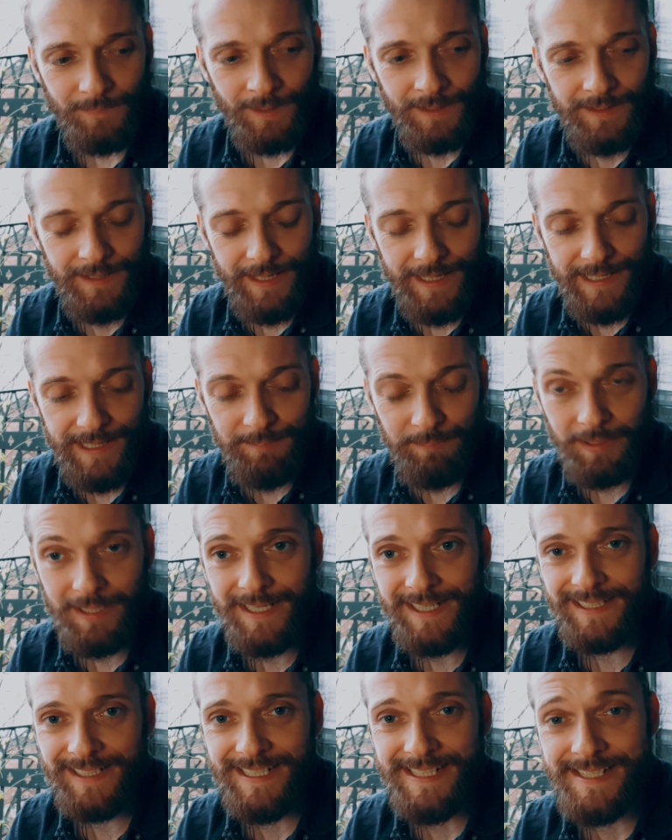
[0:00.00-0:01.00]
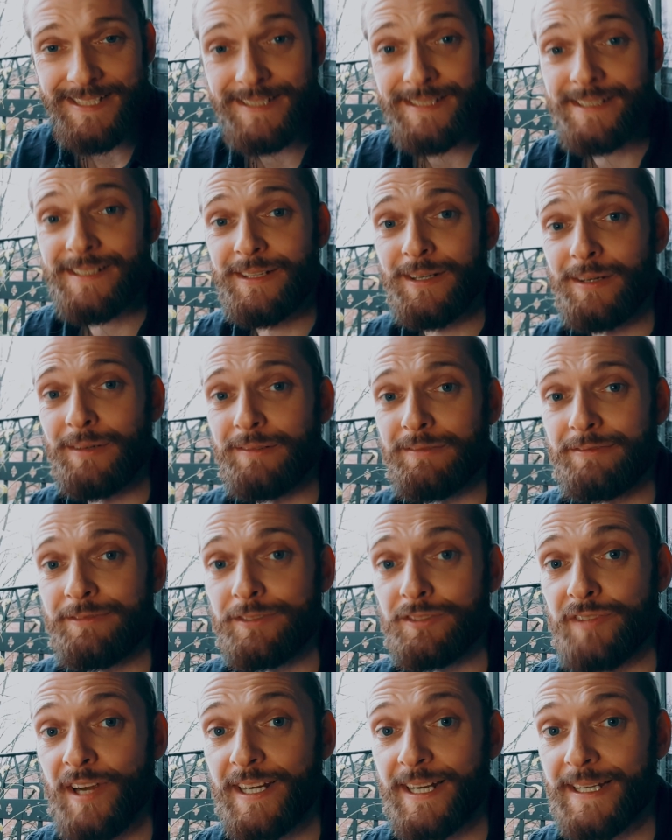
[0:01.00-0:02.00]
a playlist of
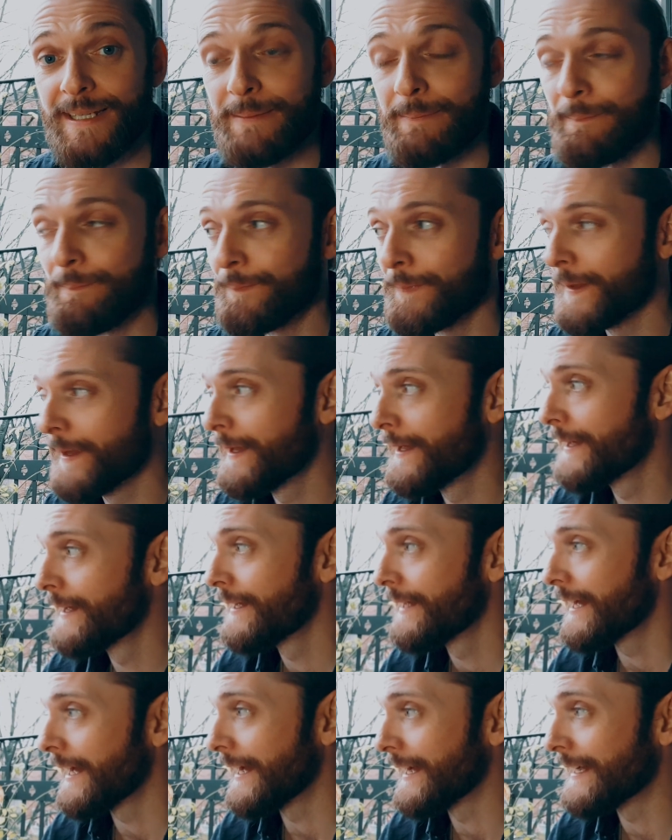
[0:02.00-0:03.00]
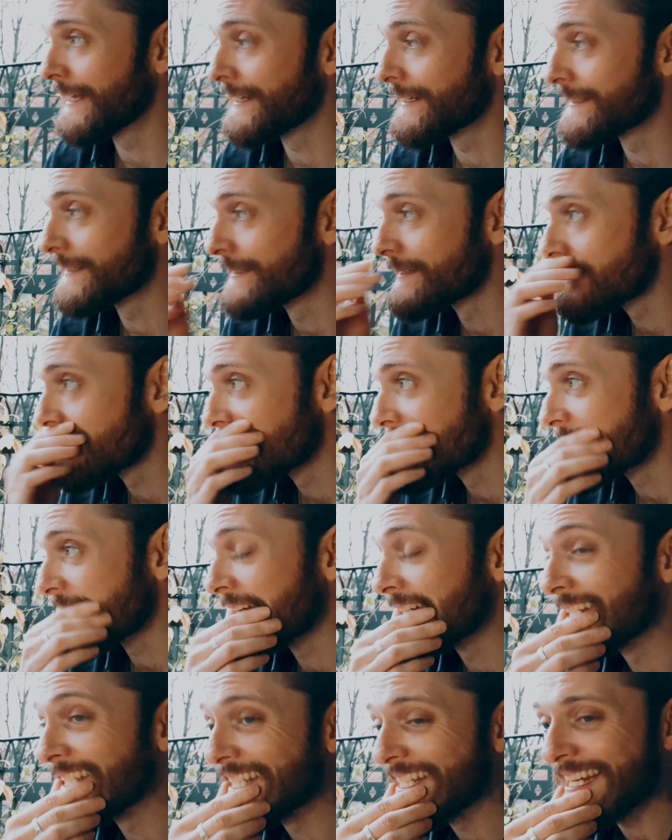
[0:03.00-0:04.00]
reggae, and as I
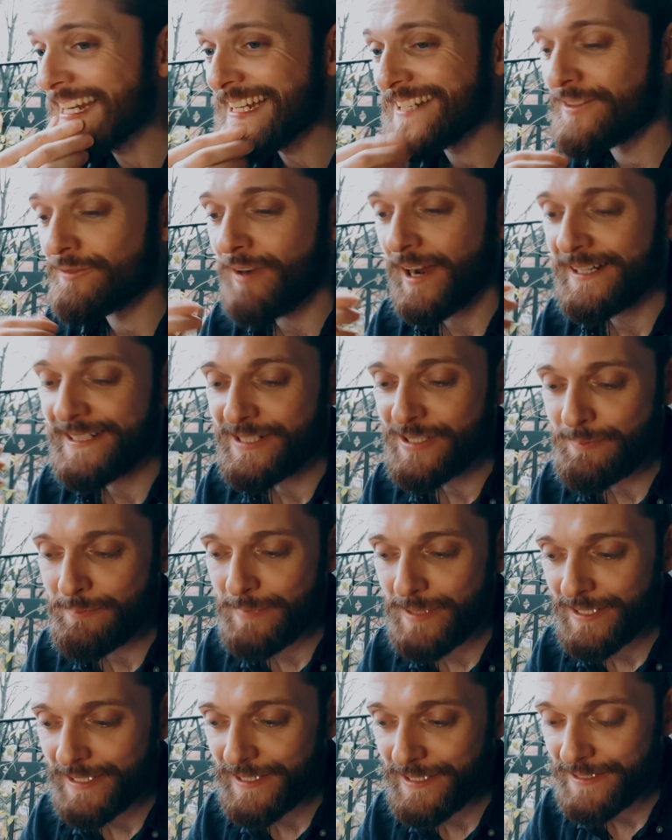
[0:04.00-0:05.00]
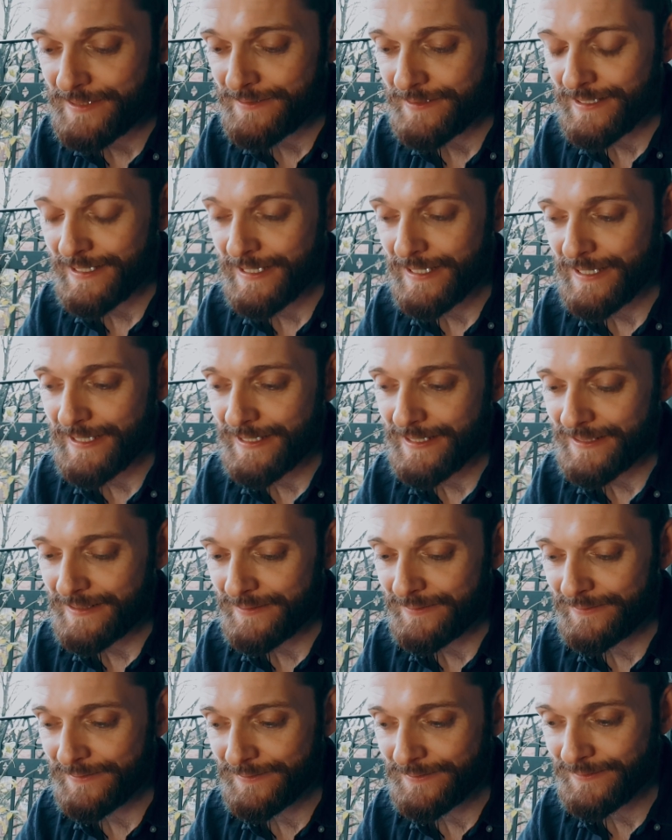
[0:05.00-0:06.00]
did, randomly a
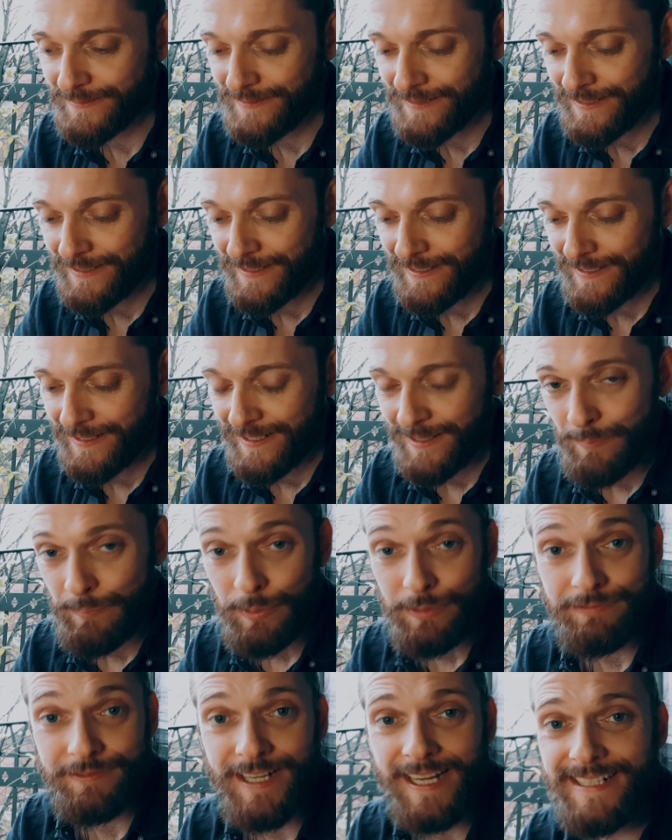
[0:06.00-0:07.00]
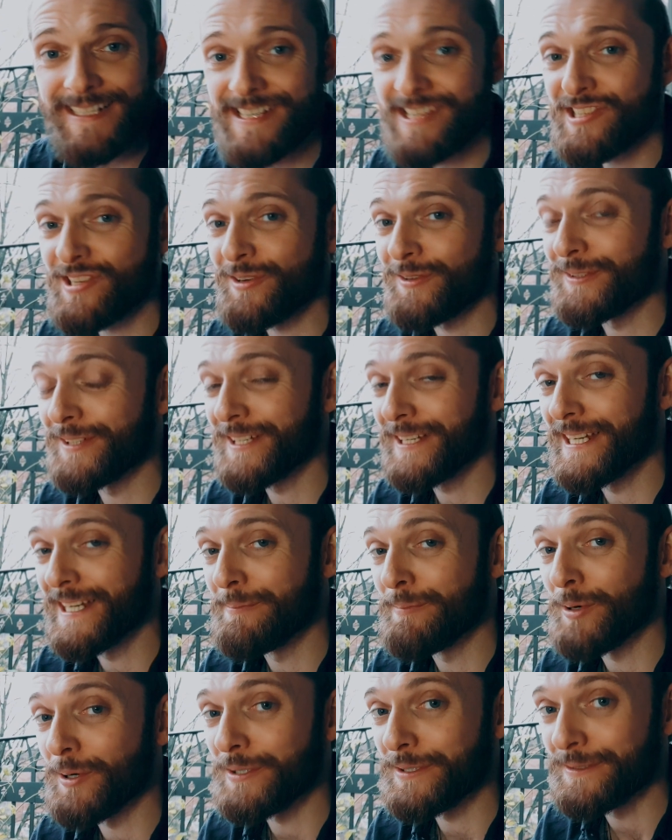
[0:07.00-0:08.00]
Puff Daddy song
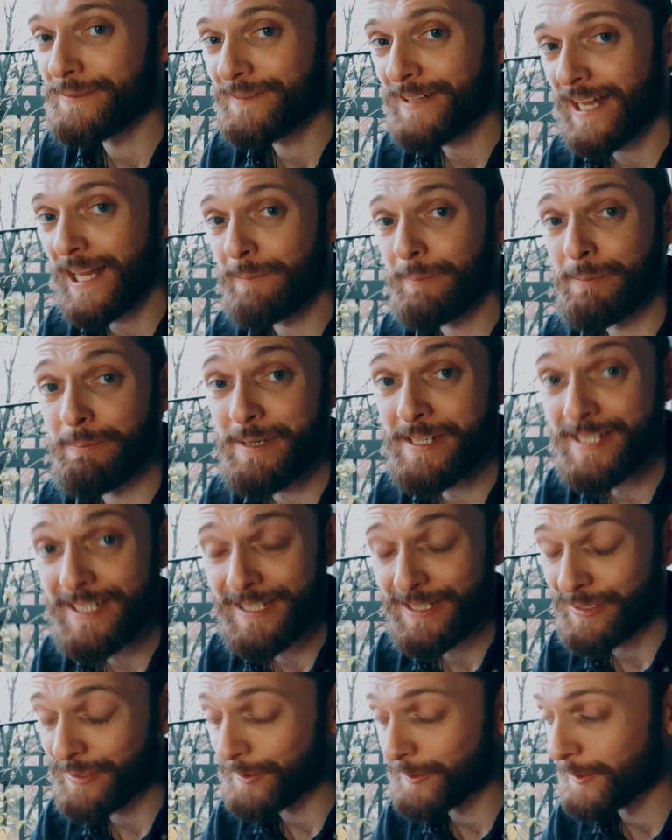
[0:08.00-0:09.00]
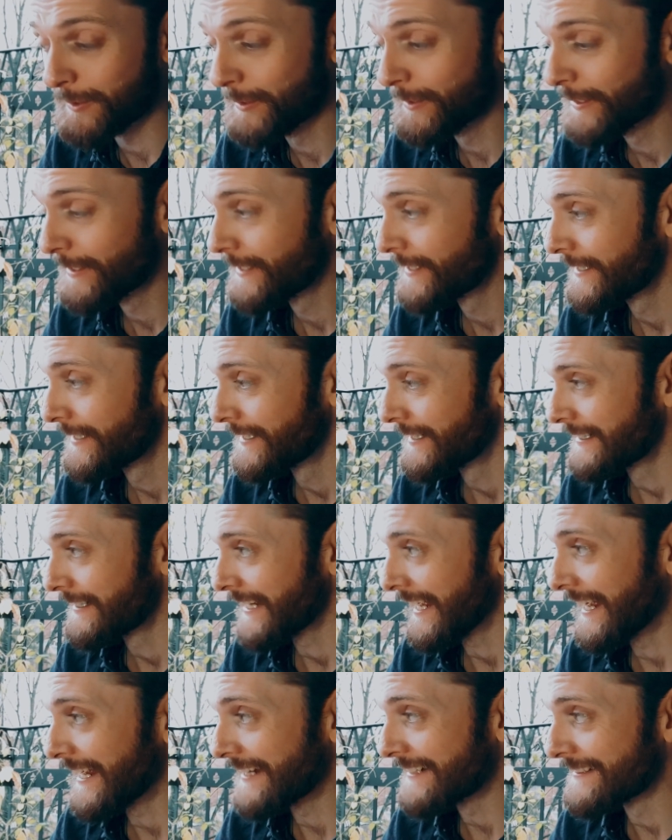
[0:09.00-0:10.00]
came on, I'll Be Missing You,
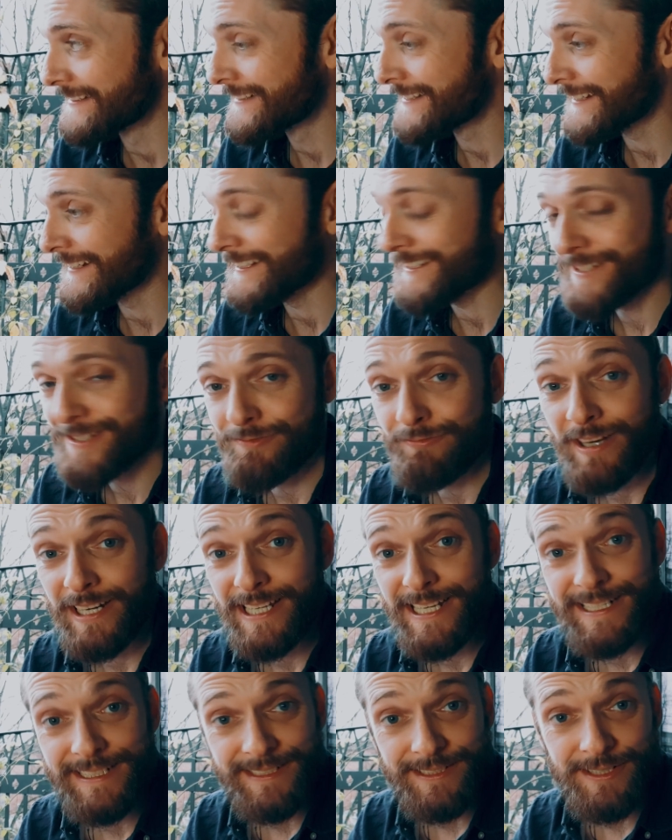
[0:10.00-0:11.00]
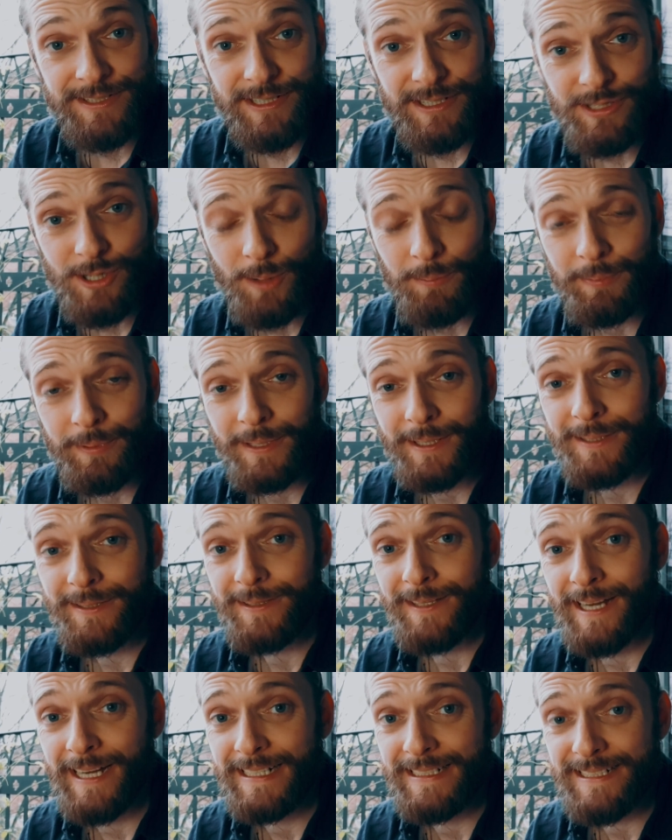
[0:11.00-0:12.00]
and it's related to the topic
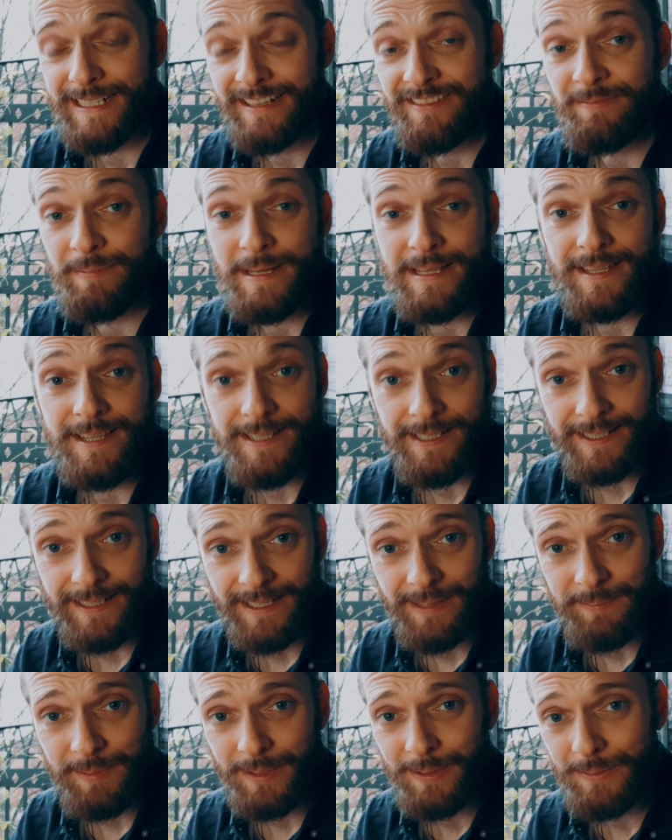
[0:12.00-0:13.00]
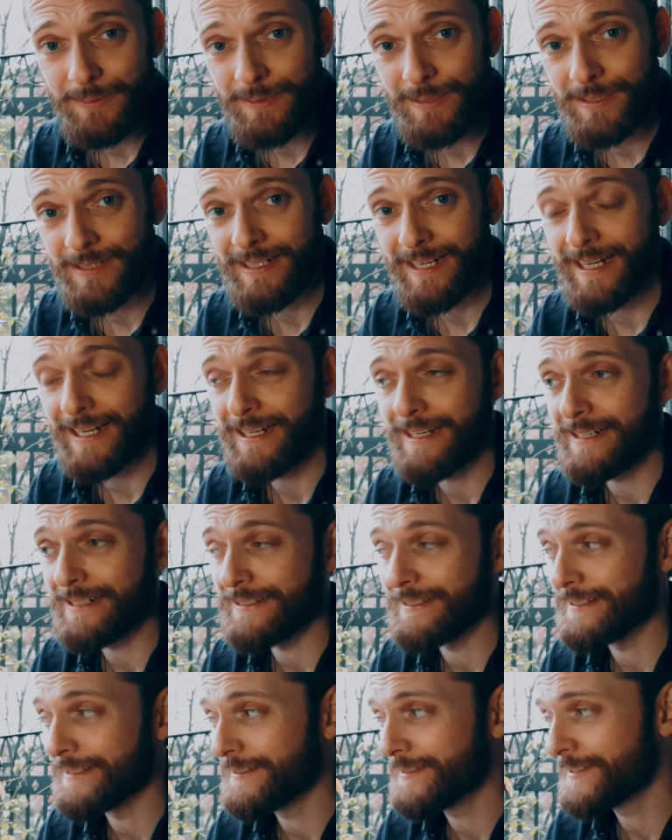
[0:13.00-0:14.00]
that I've been thinking about.
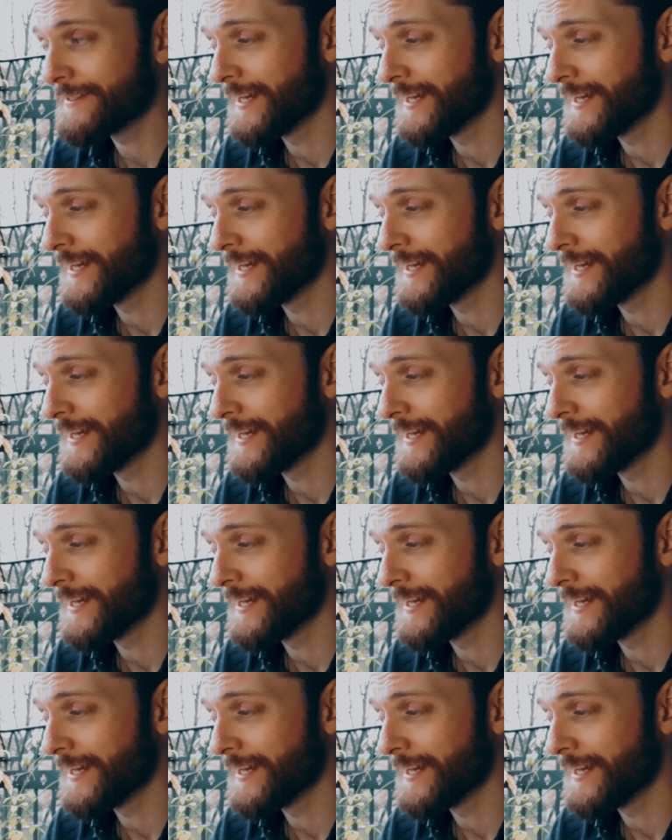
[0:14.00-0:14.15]
And